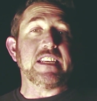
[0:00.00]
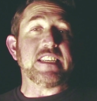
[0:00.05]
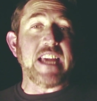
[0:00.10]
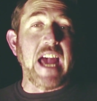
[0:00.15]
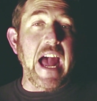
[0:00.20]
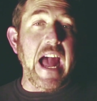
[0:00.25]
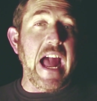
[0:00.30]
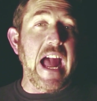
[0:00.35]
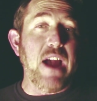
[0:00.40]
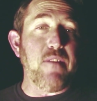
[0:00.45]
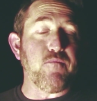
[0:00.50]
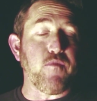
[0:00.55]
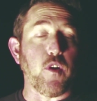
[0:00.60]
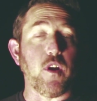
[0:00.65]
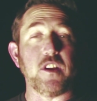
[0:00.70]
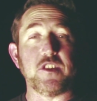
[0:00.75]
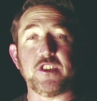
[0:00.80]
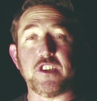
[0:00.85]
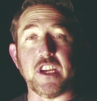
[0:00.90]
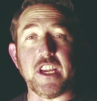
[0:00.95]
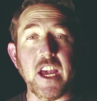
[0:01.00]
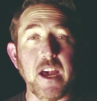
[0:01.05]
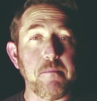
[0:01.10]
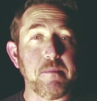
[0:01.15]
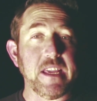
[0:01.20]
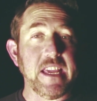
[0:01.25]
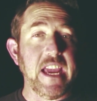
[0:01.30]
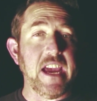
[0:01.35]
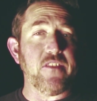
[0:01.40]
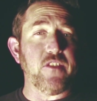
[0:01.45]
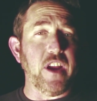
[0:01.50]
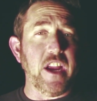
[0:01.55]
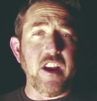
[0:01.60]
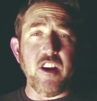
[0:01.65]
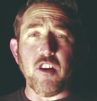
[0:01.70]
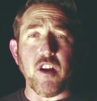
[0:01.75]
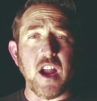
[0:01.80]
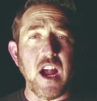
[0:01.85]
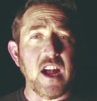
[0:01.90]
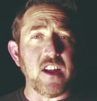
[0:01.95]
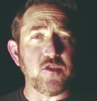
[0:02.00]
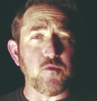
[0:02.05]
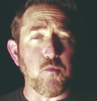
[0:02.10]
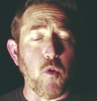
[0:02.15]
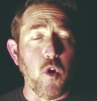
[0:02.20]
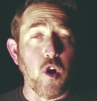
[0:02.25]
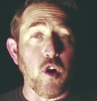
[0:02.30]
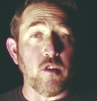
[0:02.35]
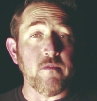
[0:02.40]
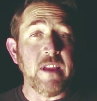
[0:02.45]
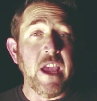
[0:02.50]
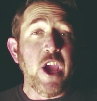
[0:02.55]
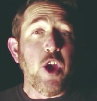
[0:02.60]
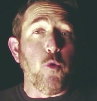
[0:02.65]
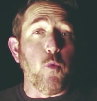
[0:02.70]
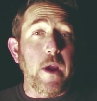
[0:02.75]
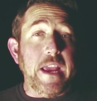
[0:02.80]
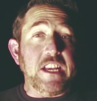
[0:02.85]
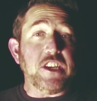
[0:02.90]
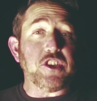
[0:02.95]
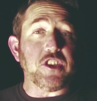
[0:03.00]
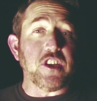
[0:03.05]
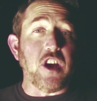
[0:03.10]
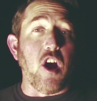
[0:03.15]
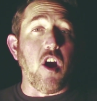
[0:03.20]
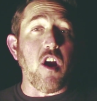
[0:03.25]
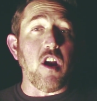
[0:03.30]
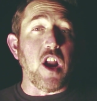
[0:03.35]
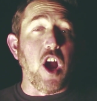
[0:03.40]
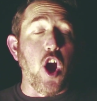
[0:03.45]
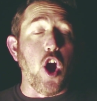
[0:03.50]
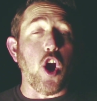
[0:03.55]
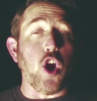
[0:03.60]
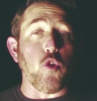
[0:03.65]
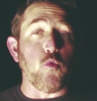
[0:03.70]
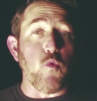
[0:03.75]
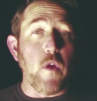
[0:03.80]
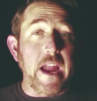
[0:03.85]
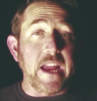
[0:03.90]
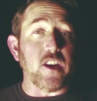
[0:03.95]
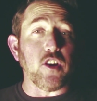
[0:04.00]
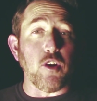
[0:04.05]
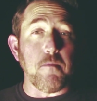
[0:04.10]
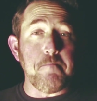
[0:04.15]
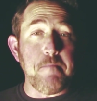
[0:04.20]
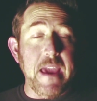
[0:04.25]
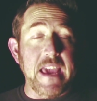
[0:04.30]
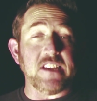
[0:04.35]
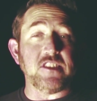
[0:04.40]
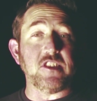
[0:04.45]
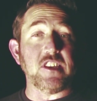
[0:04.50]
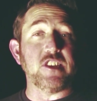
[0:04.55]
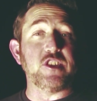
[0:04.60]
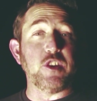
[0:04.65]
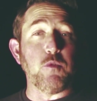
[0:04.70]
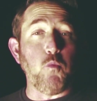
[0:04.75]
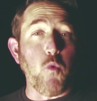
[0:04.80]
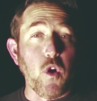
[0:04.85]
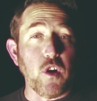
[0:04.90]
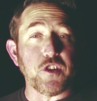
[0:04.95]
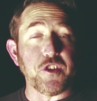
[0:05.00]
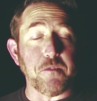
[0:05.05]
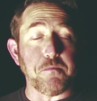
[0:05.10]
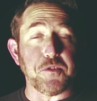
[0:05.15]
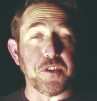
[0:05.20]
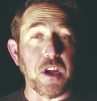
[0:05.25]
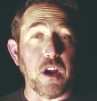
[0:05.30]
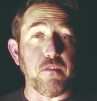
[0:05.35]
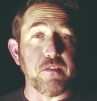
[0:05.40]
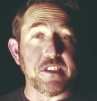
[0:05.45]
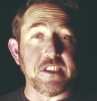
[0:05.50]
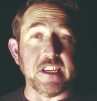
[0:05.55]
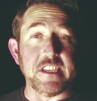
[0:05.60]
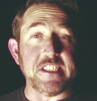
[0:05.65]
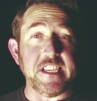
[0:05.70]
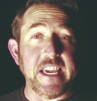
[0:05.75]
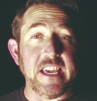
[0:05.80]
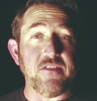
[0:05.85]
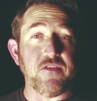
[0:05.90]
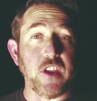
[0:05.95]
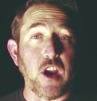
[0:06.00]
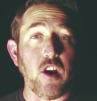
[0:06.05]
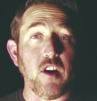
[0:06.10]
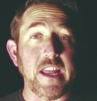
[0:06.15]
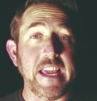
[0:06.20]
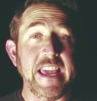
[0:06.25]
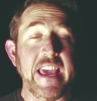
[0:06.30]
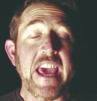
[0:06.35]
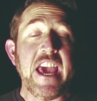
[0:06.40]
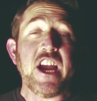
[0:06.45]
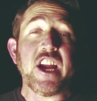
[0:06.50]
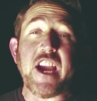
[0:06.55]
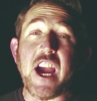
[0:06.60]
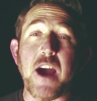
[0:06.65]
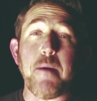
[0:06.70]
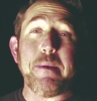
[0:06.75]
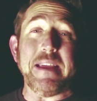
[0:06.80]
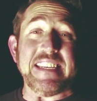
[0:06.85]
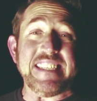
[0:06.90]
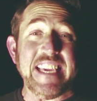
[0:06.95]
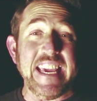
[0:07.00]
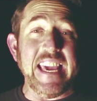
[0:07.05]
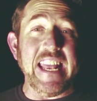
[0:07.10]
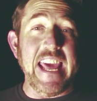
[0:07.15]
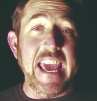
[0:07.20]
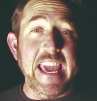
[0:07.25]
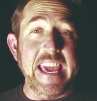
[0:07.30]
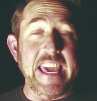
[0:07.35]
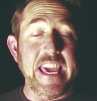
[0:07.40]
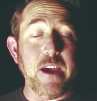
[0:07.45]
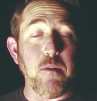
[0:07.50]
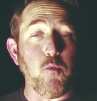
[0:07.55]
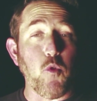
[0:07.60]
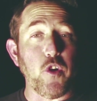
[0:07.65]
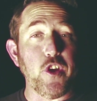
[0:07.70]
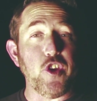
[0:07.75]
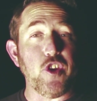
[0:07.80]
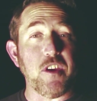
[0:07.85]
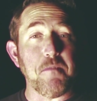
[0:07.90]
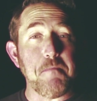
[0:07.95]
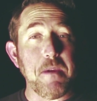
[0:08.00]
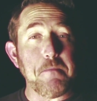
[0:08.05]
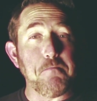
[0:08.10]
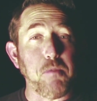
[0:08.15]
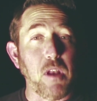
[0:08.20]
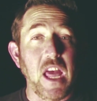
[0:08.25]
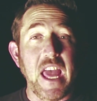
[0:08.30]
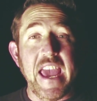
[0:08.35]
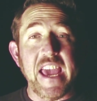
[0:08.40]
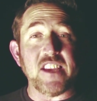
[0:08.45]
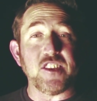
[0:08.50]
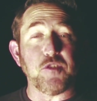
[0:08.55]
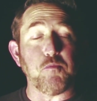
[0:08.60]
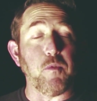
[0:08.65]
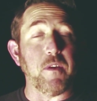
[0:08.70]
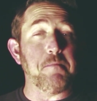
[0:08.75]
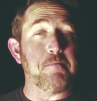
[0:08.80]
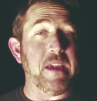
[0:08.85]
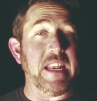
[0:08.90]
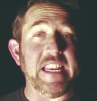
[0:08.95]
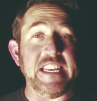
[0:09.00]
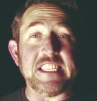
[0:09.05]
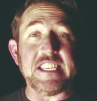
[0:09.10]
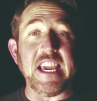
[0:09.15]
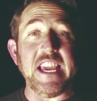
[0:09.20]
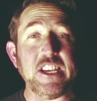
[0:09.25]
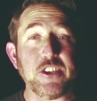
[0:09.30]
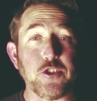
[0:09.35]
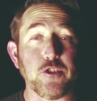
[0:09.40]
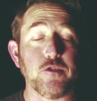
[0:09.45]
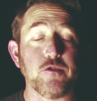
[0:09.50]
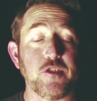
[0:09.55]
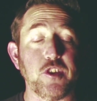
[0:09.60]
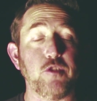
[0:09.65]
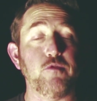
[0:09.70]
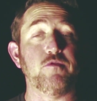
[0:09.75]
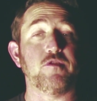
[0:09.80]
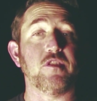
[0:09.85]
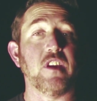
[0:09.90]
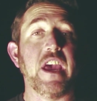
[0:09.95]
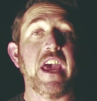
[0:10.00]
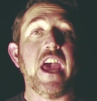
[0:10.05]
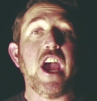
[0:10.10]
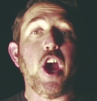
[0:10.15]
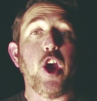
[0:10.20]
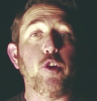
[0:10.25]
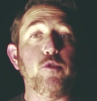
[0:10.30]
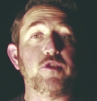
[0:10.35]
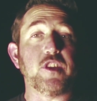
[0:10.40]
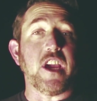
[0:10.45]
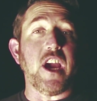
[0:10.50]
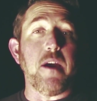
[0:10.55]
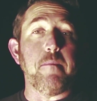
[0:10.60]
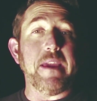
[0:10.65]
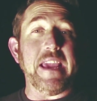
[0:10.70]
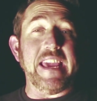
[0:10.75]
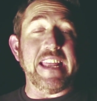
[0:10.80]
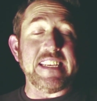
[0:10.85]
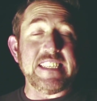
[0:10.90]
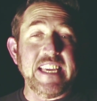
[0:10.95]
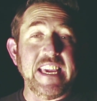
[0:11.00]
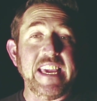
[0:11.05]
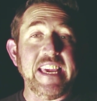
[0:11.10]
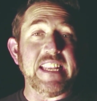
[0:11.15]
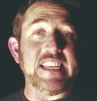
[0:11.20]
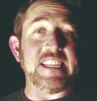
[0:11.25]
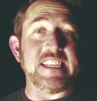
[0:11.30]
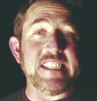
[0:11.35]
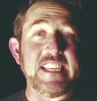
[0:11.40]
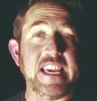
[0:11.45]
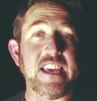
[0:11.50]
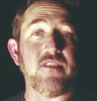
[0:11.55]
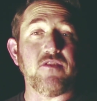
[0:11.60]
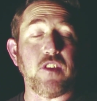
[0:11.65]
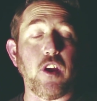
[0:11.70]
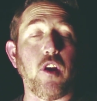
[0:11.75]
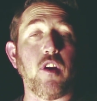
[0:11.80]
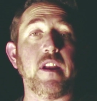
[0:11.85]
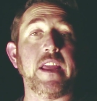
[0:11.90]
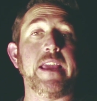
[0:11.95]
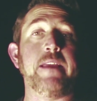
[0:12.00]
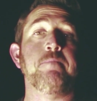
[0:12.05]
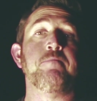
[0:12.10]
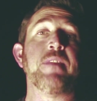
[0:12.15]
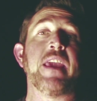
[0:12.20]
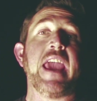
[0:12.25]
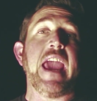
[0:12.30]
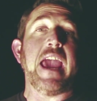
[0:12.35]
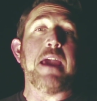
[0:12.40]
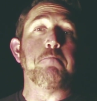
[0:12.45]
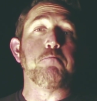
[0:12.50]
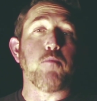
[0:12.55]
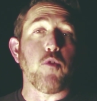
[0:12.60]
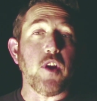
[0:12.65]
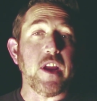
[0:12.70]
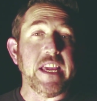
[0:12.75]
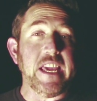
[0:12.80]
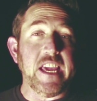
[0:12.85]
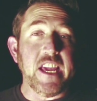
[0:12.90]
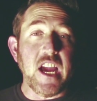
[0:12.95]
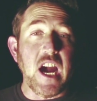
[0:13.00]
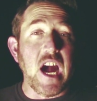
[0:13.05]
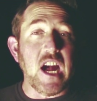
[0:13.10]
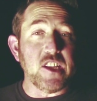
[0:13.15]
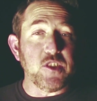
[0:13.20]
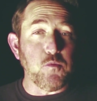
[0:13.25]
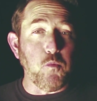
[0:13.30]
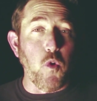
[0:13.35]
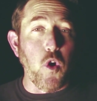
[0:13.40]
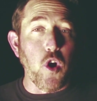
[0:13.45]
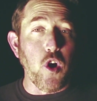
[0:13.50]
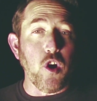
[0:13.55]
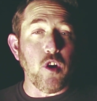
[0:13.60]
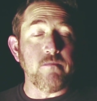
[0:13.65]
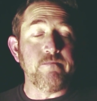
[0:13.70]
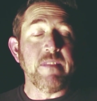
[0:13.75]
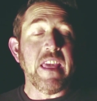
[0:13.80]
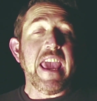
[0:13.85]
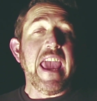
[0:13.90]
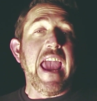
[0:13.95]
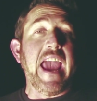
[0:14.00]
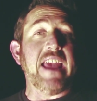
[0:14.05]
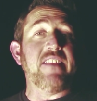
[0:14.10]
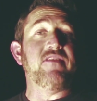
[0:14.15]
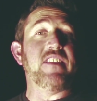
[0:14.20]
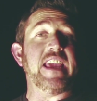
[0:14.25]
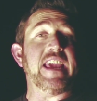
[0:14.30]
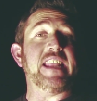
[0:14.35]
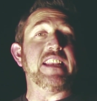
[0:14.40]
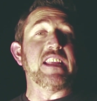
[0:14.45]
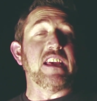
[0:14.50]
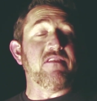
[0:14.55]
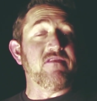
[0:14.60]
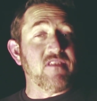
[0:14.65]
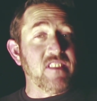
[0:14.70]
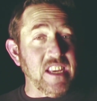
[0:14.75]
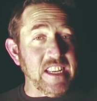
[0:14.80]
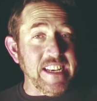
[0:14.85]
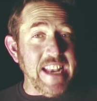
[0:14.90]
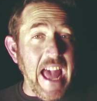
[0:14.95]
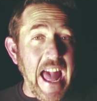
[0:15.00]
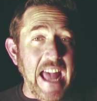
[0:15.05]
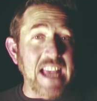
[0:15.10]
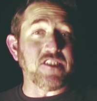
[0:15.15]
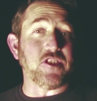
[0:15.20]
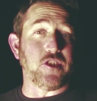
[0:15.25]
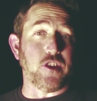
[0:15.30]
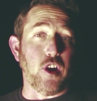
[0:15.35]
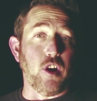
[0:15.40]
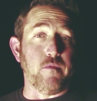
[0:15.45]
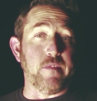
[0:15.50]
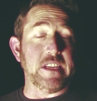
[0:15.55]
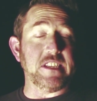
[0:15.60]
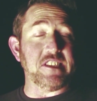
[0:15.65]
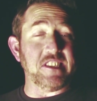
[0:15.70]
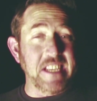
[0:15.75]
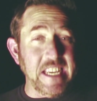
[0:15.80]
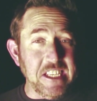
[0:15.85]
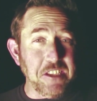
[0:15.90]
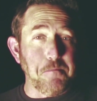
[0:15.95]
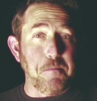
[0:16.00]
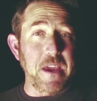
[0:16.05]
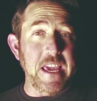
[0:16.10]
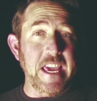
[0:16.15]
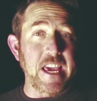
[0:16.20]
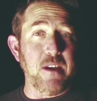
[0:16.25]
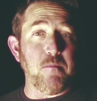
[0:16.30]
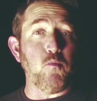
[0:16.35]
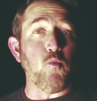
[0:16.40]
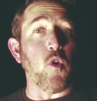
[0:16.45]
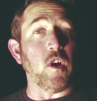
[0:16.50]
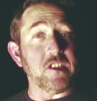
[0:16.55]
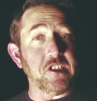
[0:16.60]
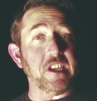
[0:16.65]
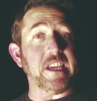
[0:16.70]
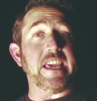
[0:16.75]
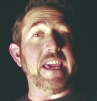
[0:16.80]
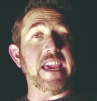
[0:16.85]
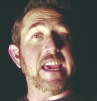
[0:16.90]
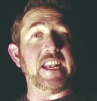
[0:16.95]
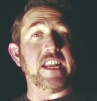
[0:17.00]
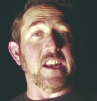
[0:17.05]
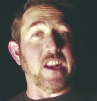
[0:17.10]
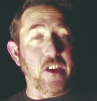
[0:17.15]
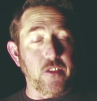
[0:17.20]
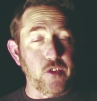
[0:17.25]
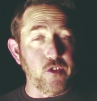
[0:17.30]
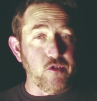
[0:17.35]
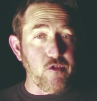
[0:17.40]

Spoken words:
time for us to come together, hear God's Word. We start our regular message and worship service at 10:30. Come at 10 a.m. where you can be blessed with many teachers who's coming at 10 to 10:30. and bringing God's Word. And then the night service, 6 p.m., once again, another